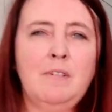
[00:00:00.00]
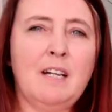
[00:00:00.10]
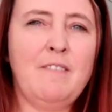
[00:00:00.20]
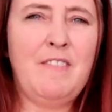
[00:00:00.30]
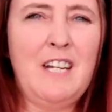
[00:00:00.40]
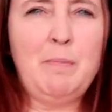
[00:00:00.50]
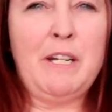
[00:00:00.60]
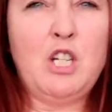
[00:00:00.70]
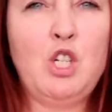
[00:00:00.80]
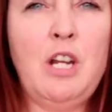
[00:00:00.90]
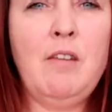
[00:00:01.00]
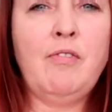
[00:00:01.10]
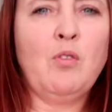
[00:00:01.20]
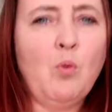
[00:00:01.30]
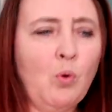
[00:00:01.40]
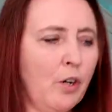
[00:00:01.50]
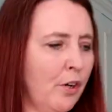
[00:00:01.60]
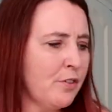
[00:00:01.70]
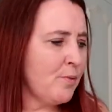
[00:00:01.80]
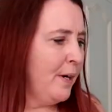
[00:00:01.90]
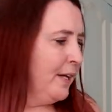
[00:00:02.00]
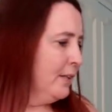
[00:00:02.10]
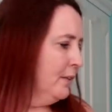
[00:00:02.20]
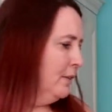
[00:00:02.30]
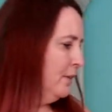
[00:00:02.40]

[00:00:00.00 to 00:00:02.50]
I can feel a bit of chafing going on as well.